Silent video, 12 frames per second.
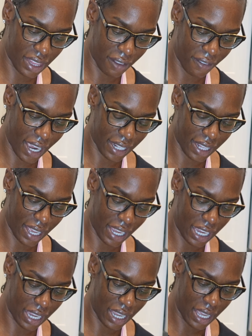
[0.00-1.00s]
The fact that
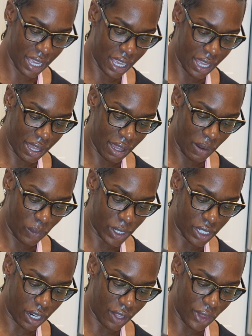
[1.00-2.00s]
he was
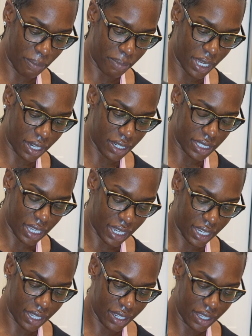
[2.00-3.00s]
on the bigger
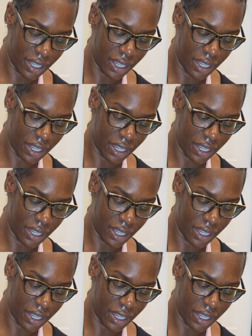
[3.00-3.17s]
side.